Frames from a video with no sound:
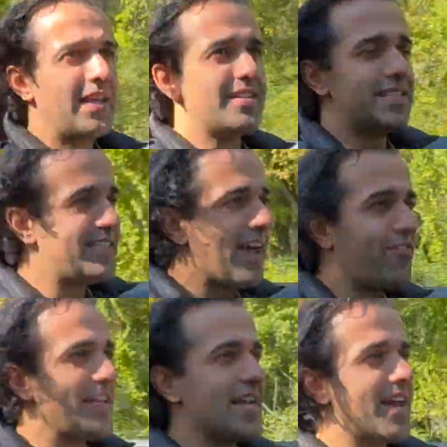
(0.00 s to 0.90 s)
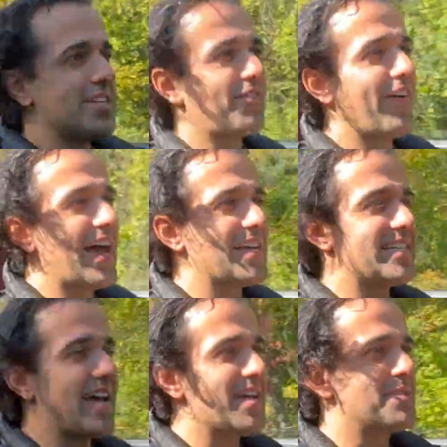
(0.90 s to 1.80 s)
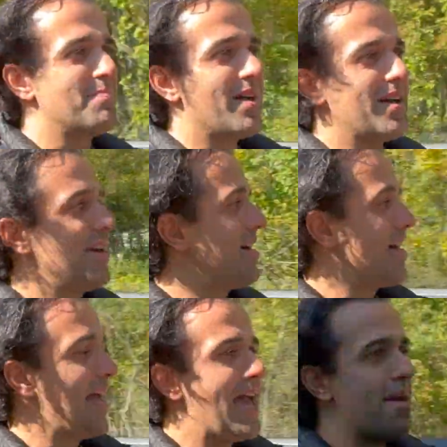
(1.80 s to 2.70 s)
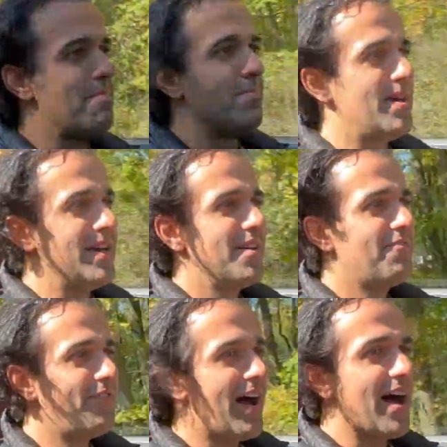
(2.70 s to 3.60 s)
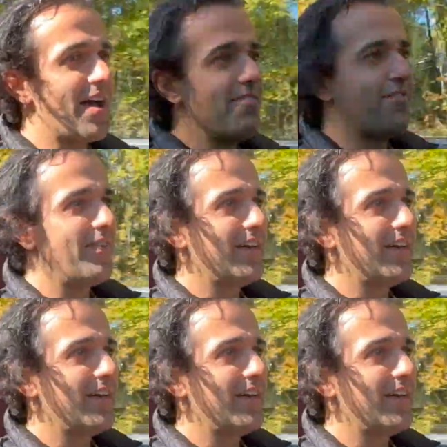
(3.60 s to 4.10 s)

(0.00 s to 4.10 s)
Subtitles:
It's definitely not as fast as my M5.